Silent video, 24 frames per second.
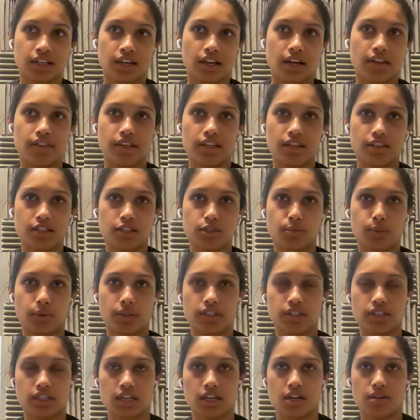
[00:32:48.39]
I think at this
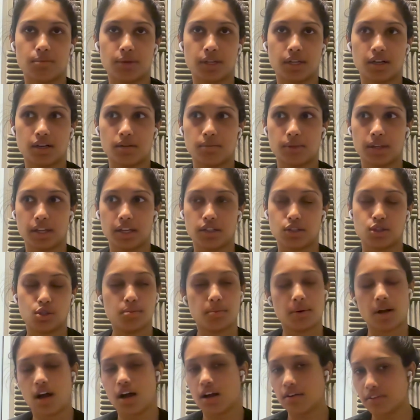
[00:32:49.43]
point it's kind of become like
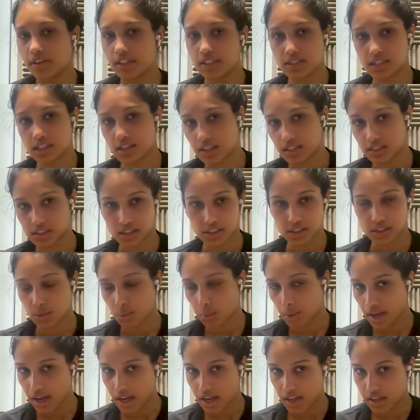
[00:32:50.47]
super obvious that this is the
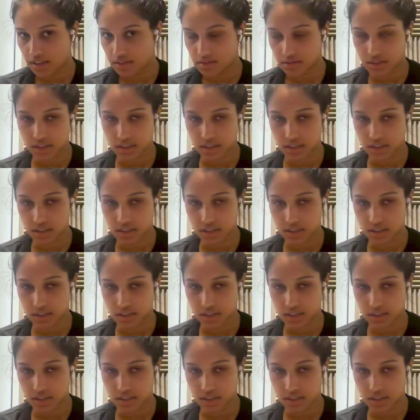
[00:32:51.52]
way